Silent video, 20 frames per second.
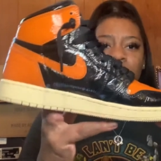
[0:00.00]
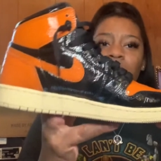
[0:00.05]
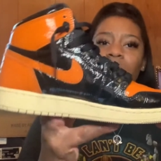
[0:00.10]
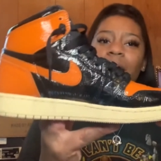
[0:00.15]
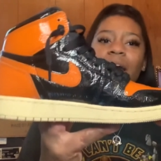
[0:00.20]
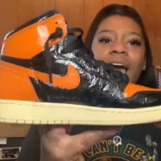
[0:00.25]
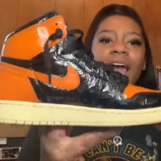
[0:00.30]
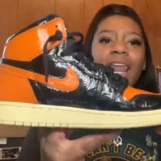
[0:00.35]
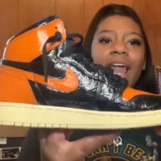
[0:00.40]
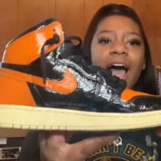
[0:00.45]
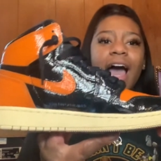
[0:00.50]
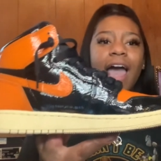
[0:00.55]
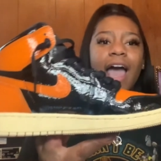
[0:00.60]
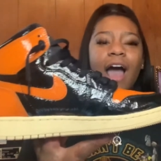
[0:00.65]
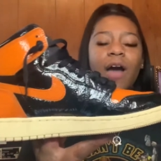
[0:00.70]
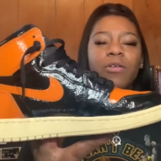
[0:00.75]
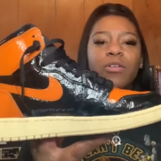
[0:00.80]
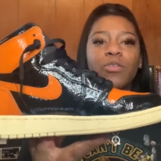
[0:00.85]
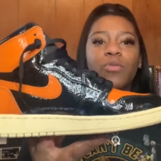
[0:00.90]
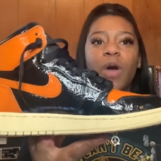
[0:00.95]
But I
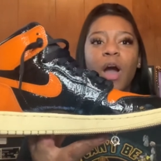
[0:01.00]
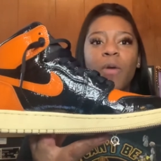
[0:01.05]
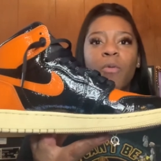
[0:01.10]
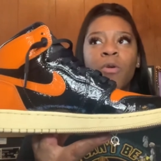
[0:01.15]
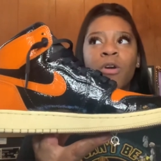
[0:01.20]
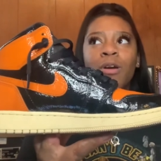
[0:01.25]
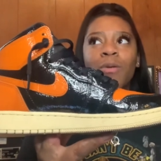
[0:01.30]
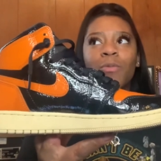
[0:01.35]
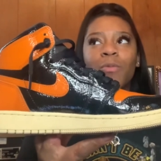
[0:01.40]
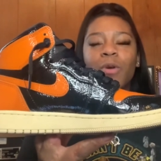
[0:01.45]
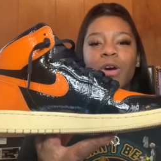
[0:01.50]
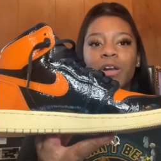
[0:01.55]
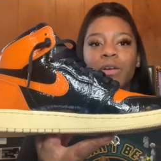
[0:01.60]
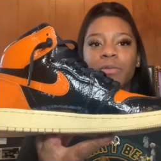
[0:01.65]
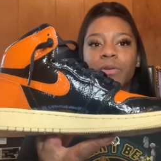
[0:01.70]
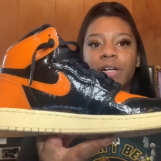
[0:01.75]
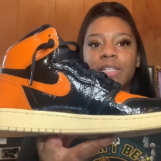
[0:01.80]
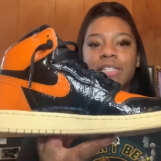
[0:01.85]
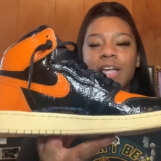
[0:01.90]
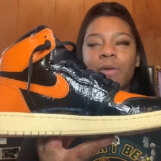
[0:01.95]
lie, I, I wore them more than
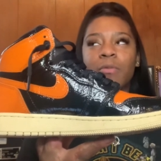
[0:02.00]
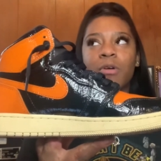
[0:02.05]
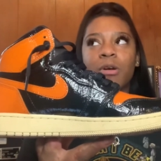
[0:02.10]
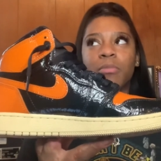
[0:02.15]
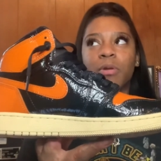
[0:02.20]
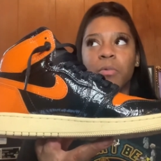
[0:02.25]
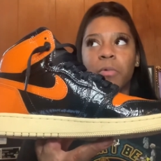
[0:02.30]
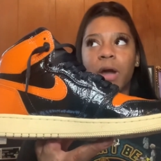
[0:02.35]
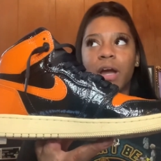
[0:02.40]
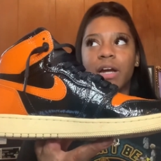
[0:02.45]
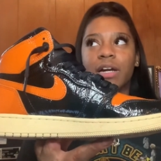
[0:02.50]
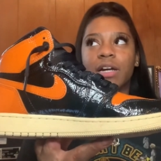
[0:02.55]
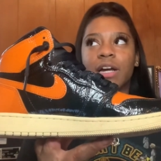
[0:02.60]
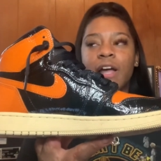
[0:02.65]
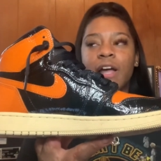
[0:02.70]
once. I wore them to work.